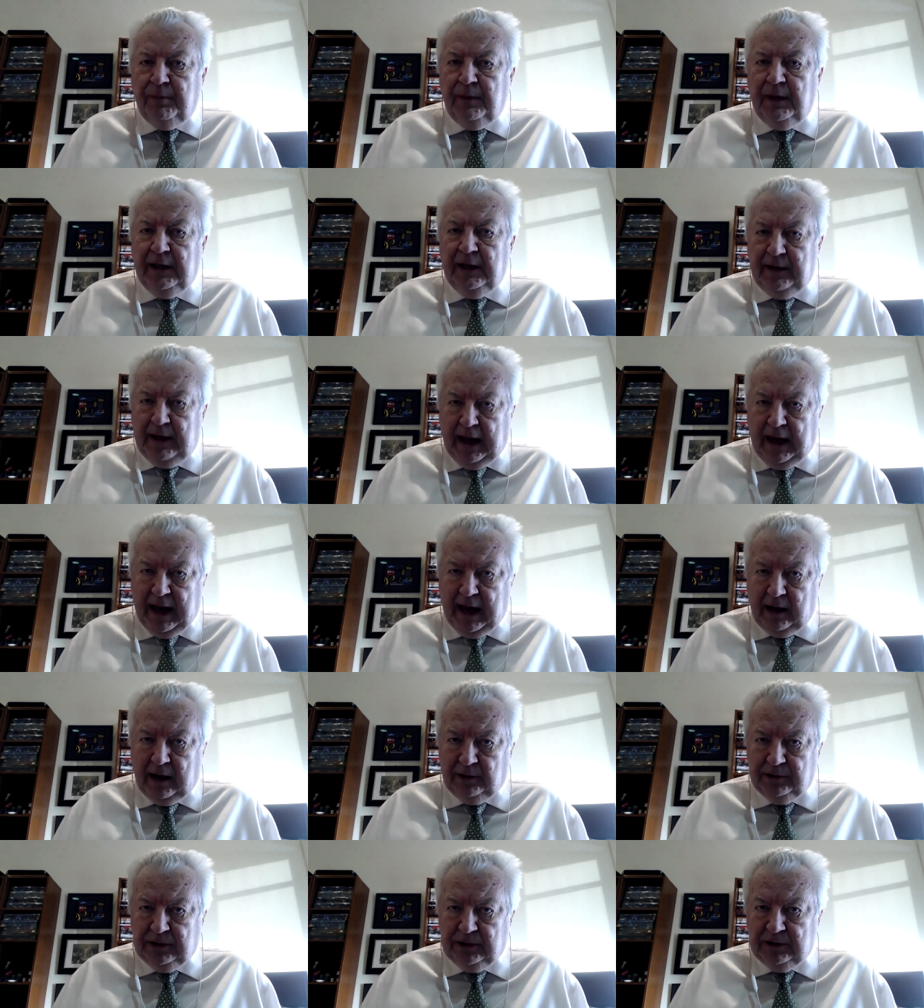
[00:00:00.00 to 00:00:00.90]
in the
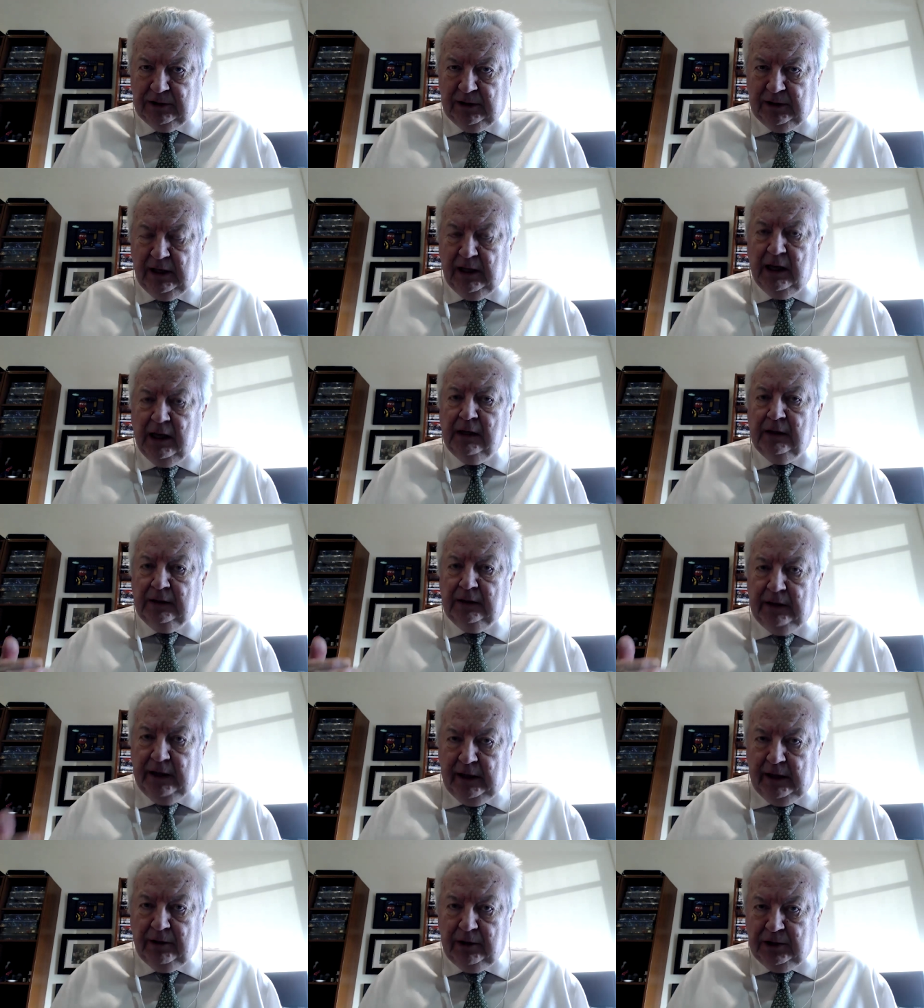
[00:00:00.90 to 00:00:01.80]
House,
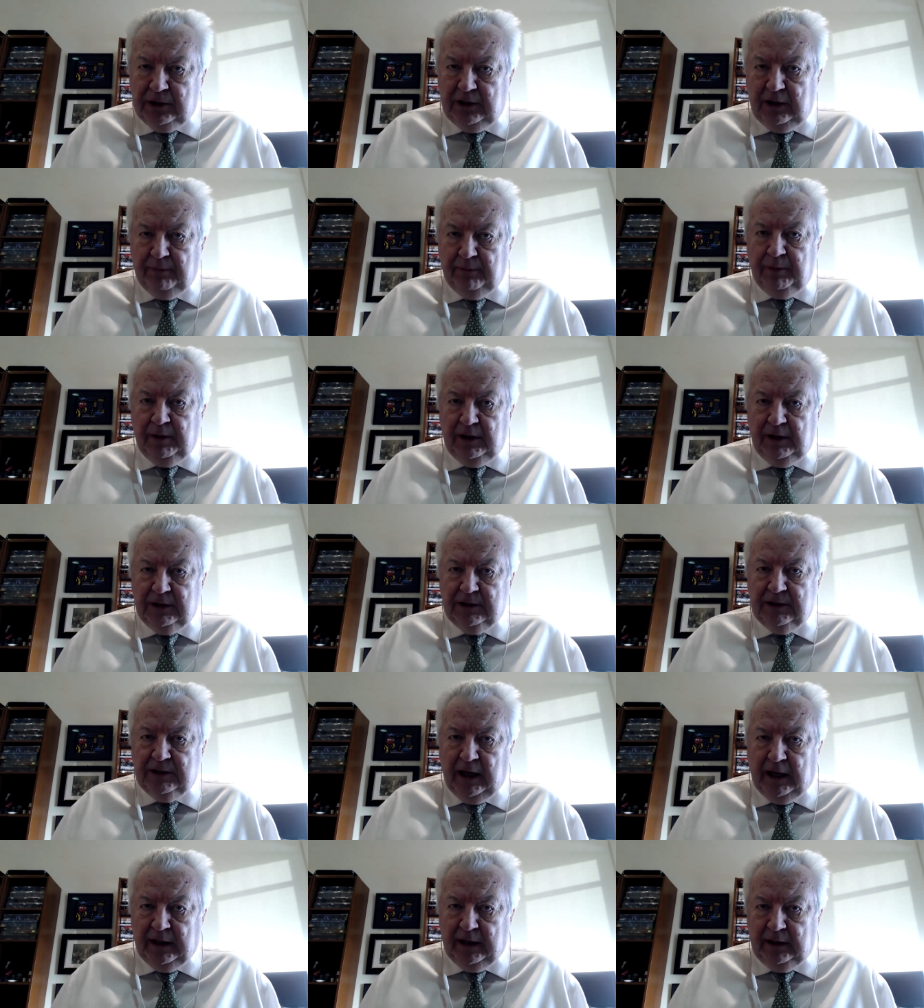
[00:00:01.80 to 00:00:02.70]
leadership in the
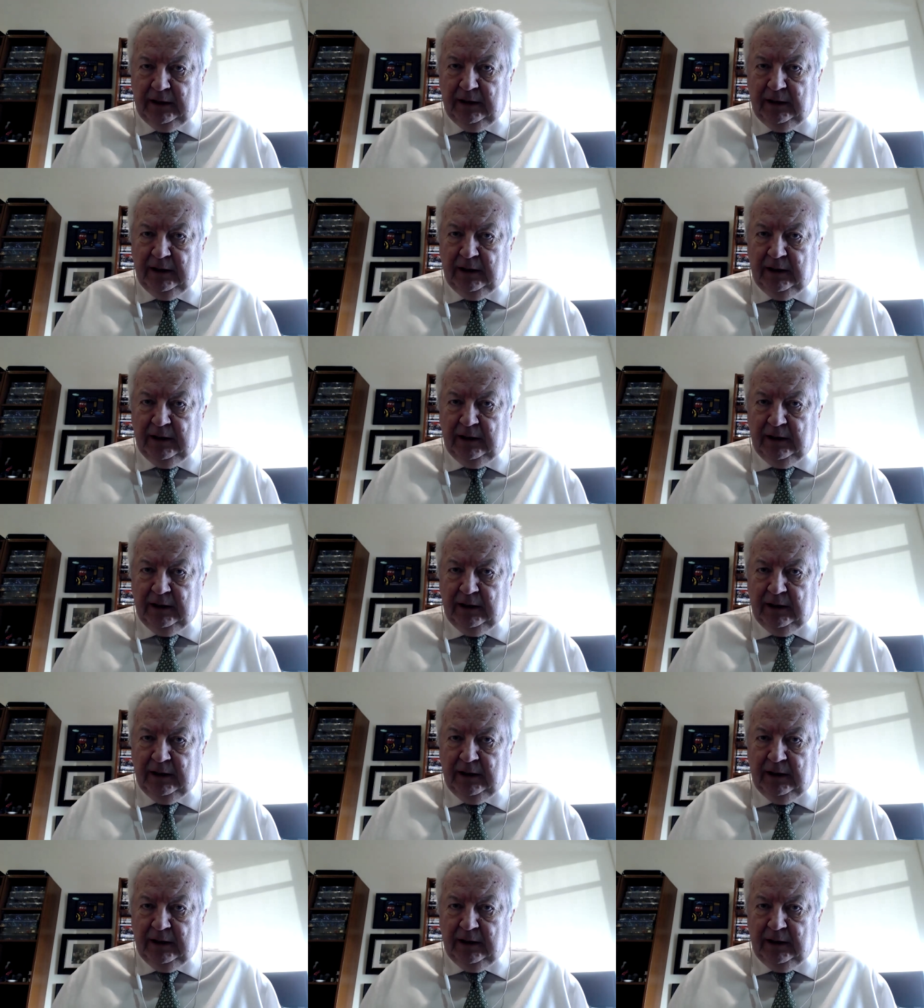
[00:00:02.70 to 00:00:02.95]
Senate,